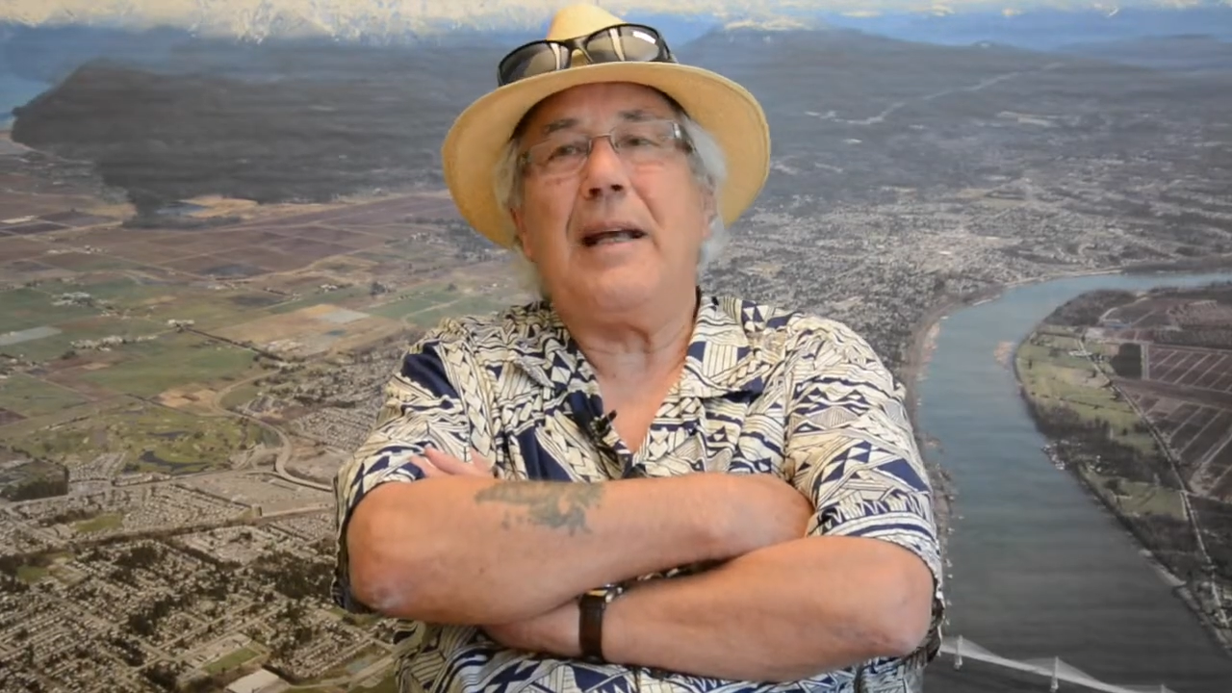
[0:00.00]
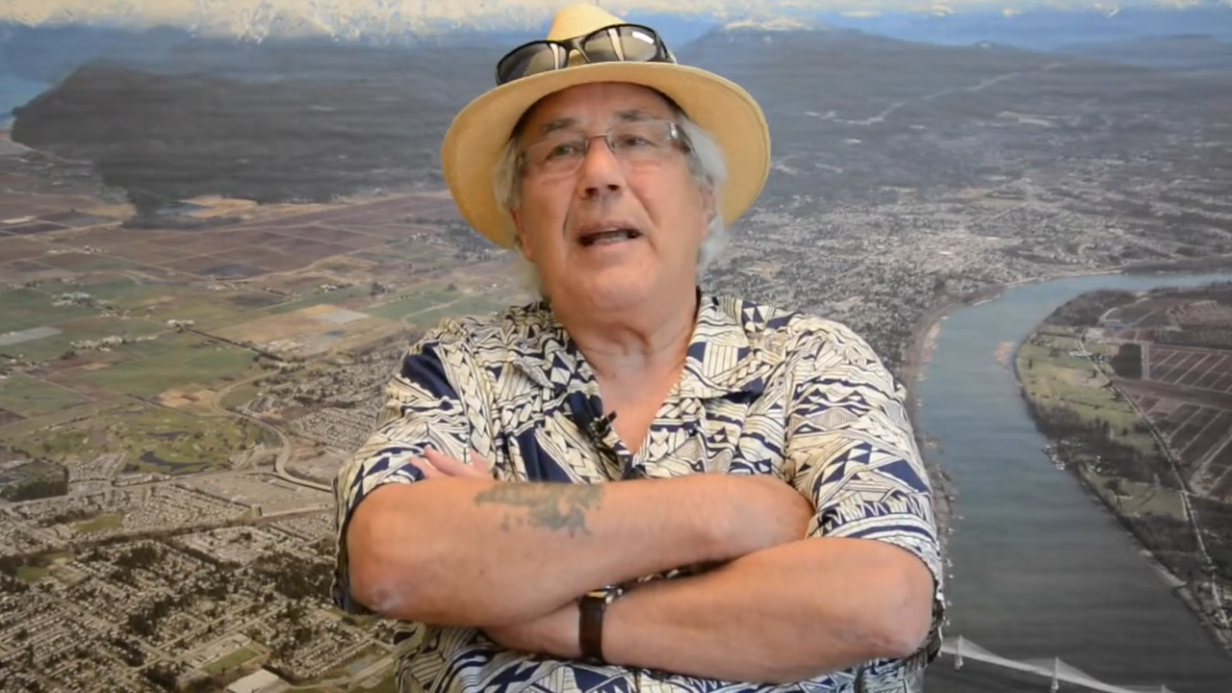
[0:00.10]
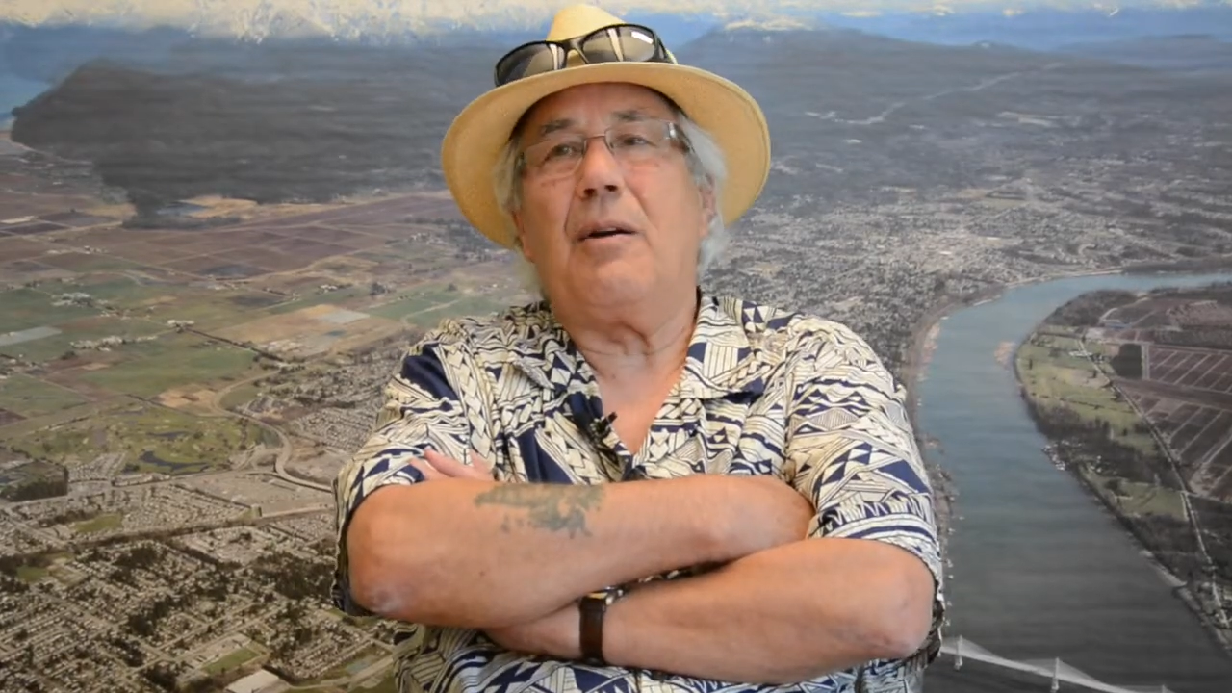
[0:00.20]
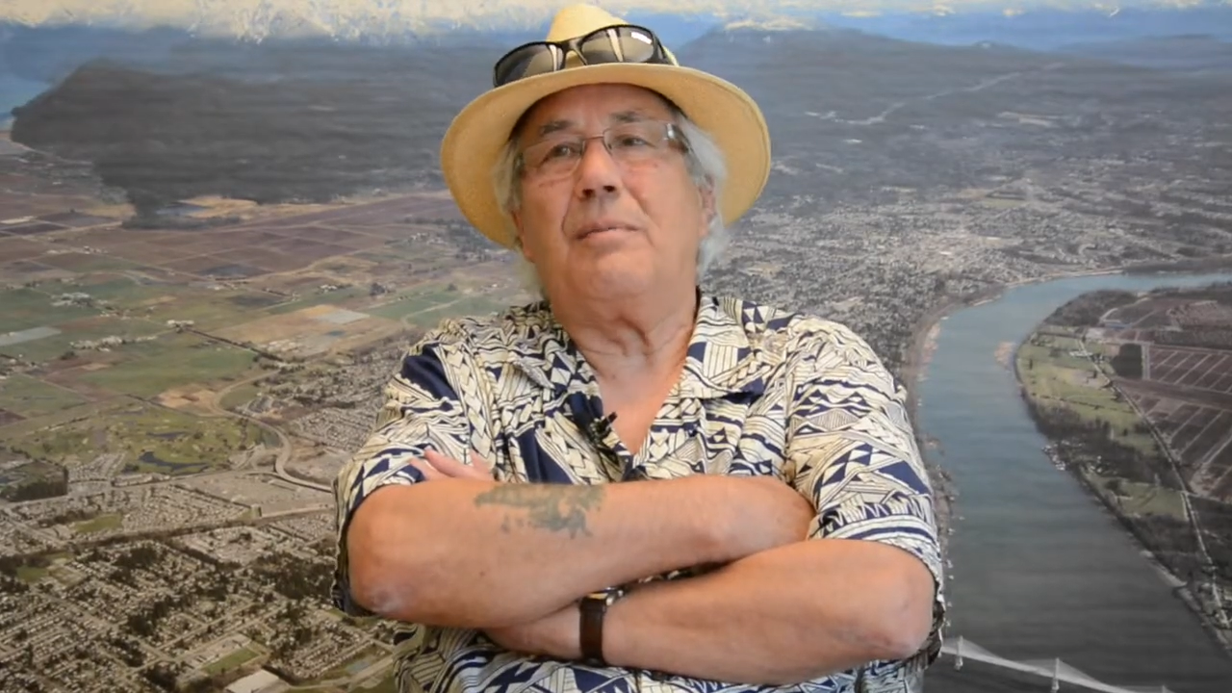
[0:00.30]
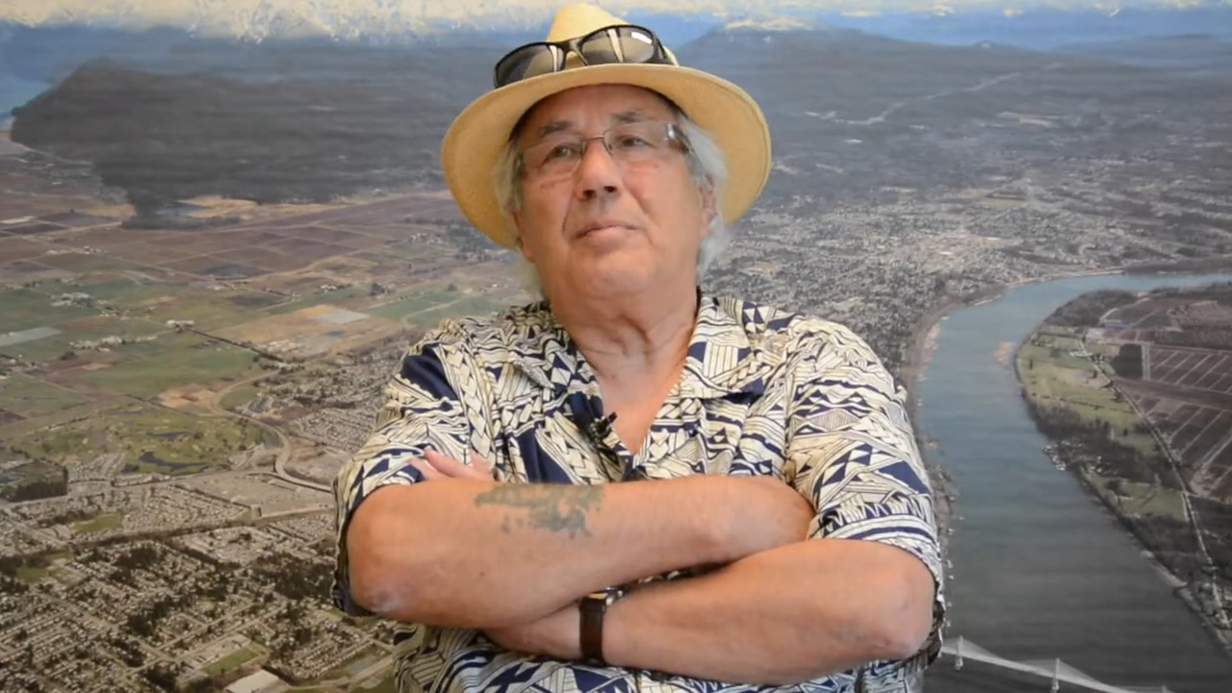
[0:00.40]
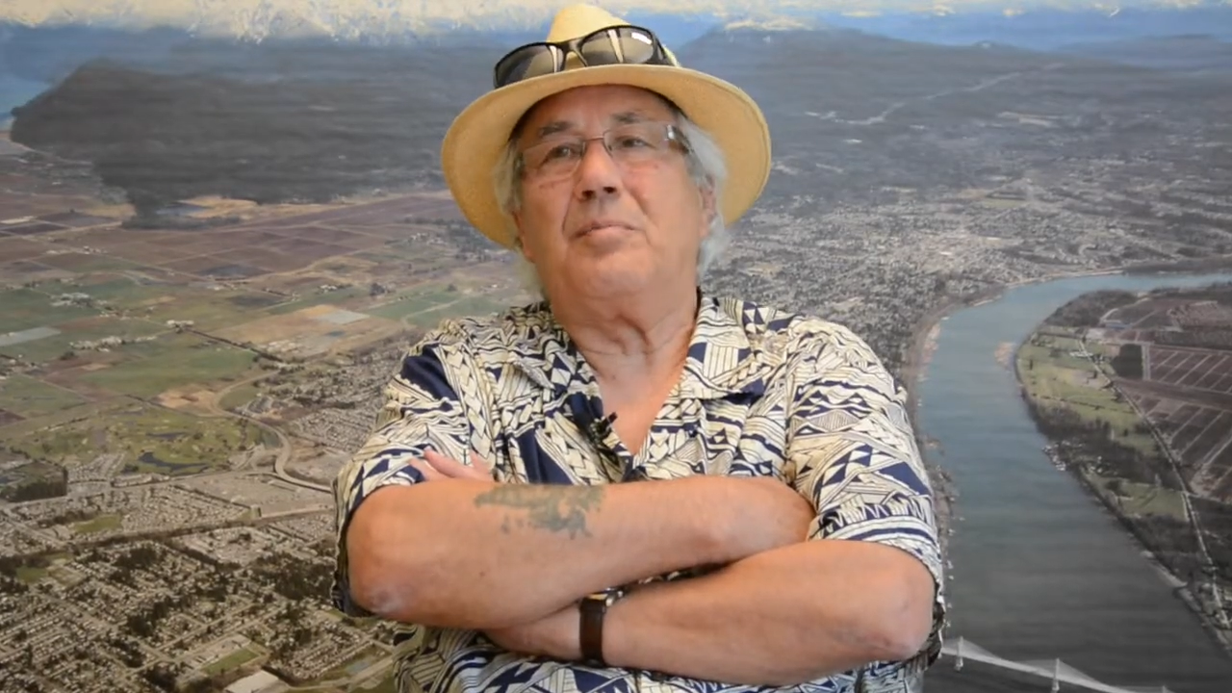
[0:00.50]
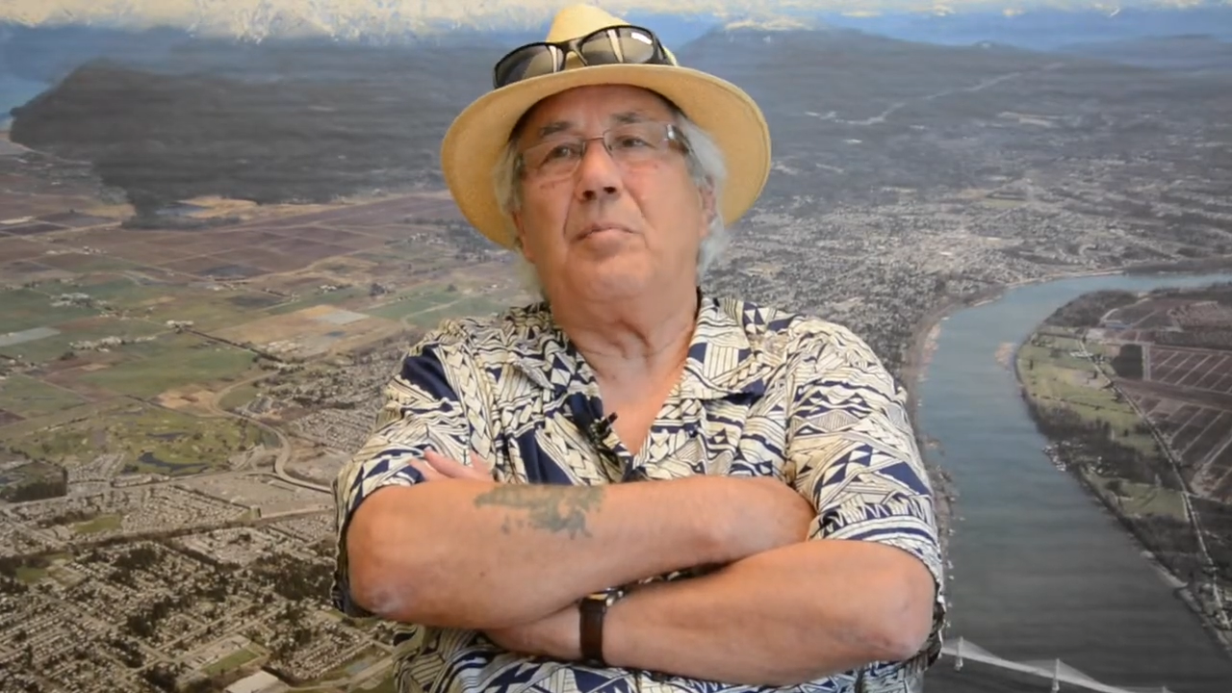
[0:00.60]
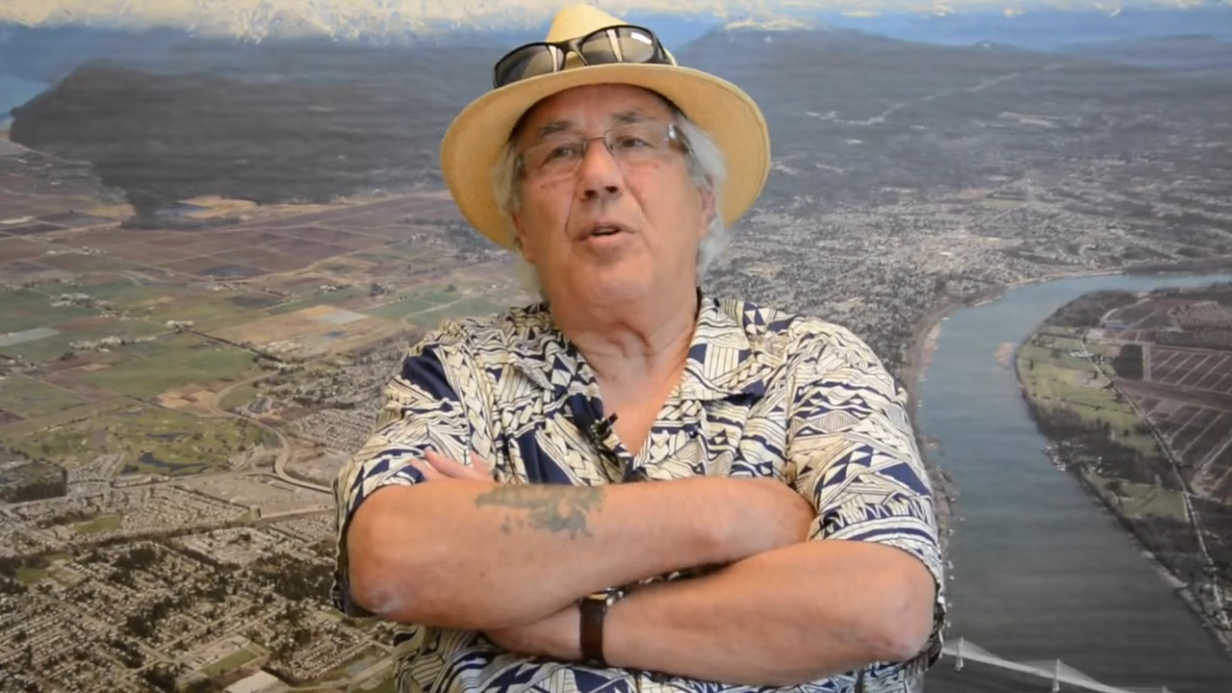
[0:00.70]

kind of,